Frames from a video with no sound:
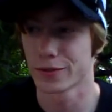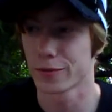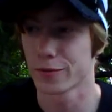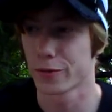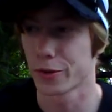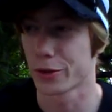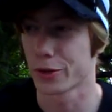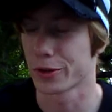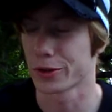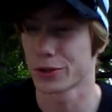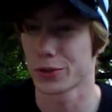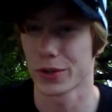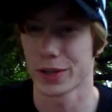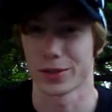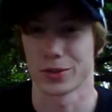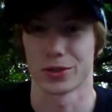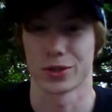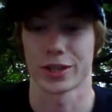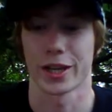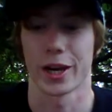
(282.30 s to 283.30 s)
for trying
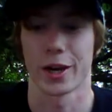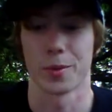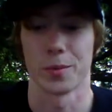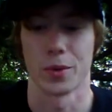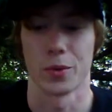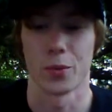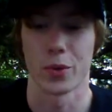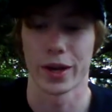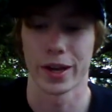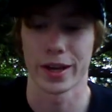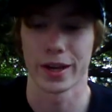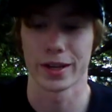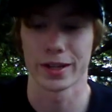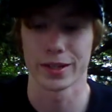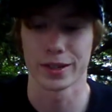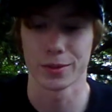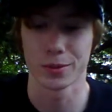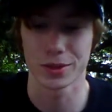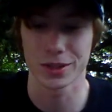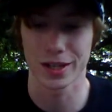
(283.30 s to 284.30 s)
to scare him away. And
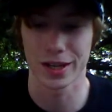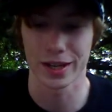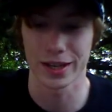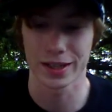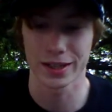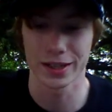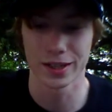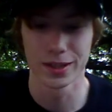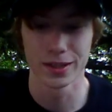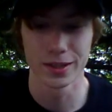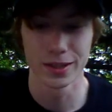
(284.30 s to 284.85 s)
he was like,